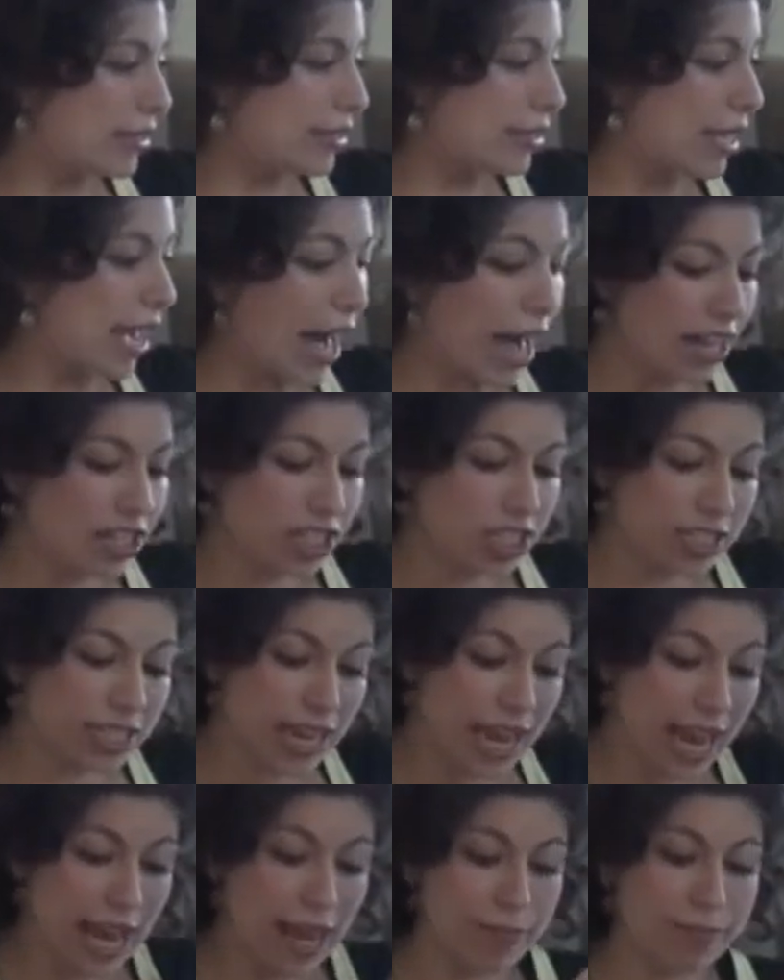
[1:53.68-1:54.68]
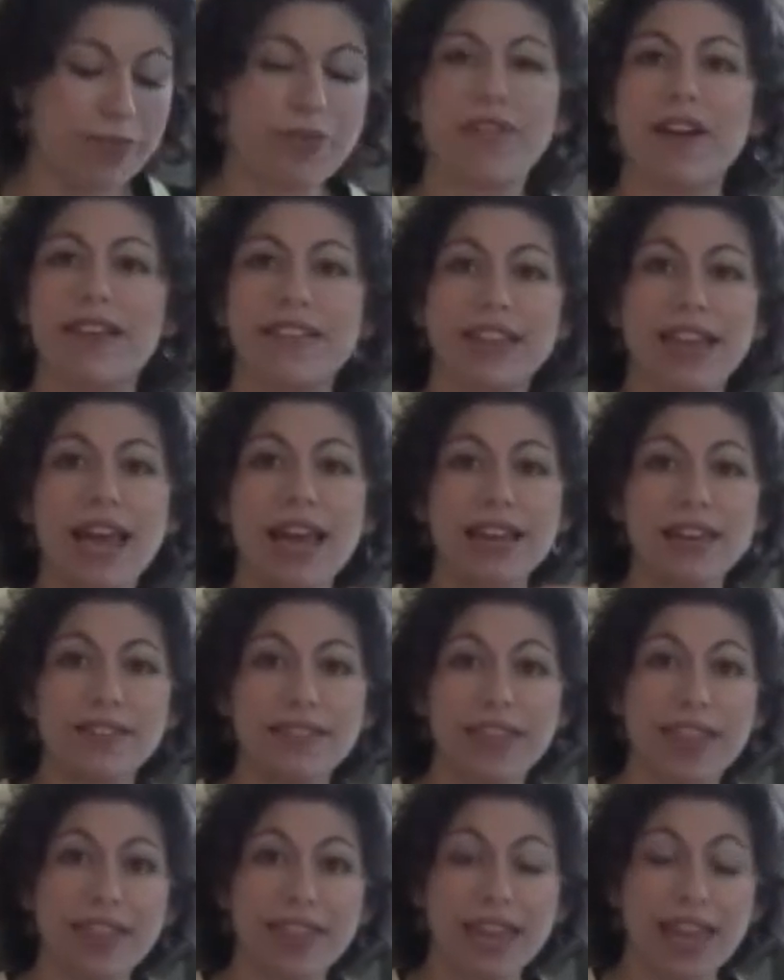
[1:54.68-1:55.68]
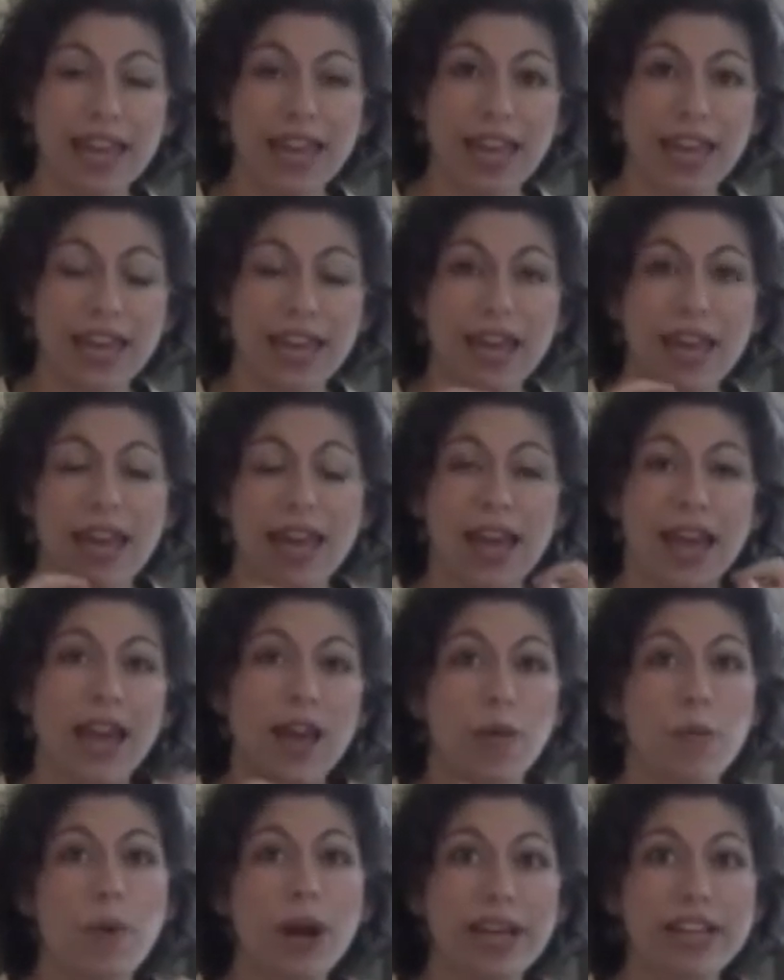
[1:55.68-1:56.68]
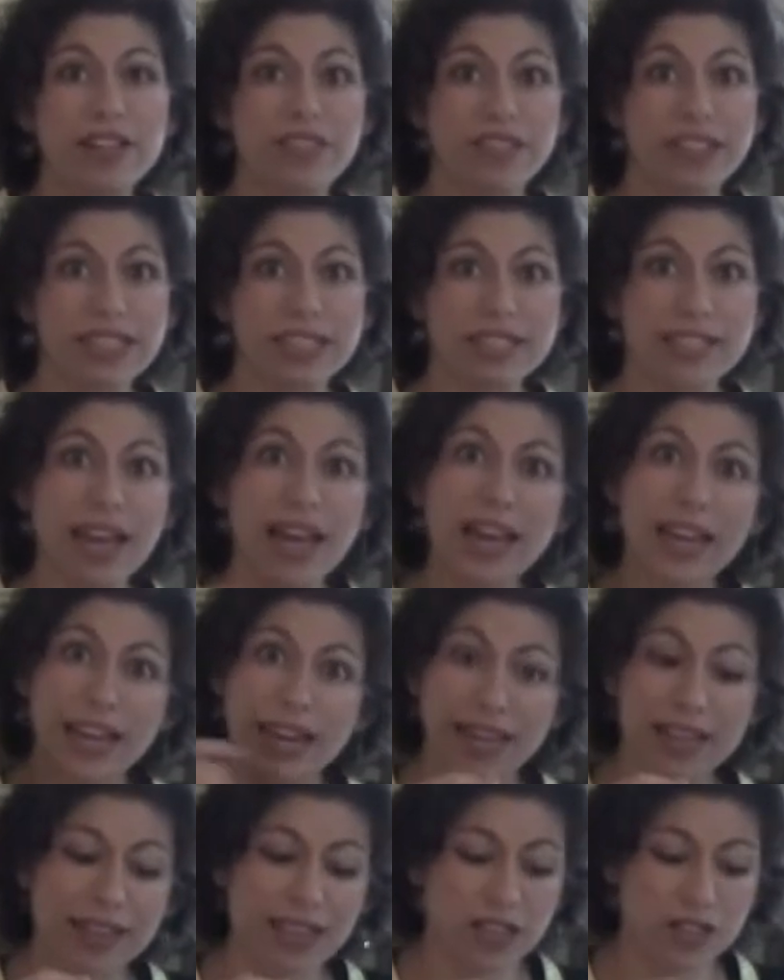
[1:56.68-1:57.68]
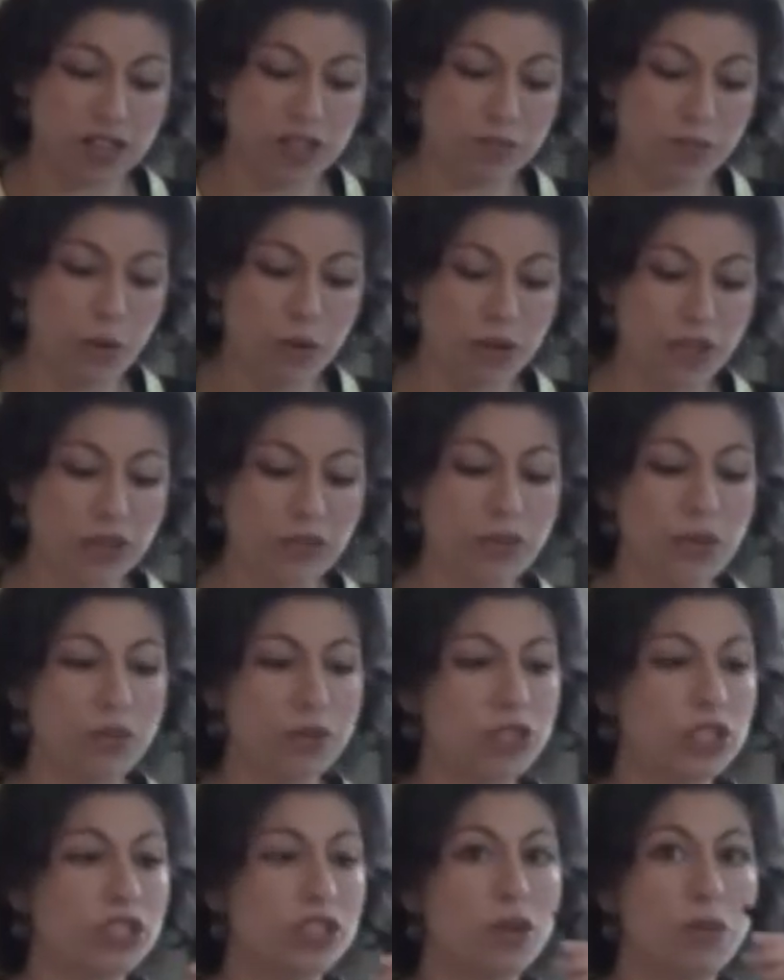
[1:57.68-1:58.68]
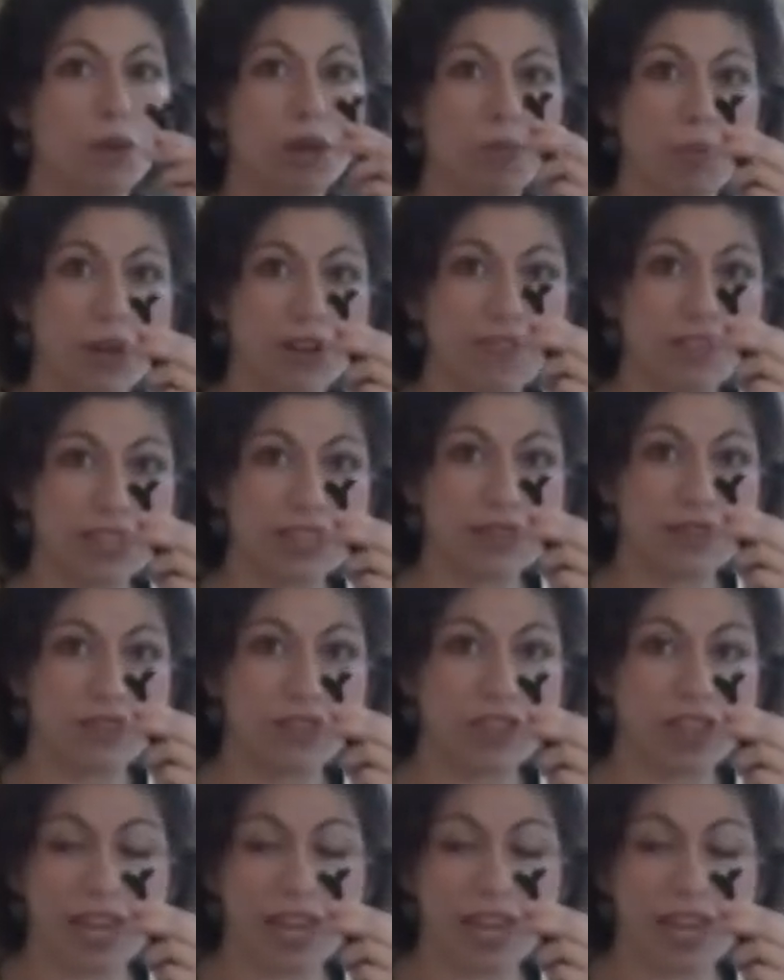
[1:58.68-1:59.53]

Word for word: scotch tape around the end of the thing and wind it really tight and then just poke it through, which is going to work perfectly for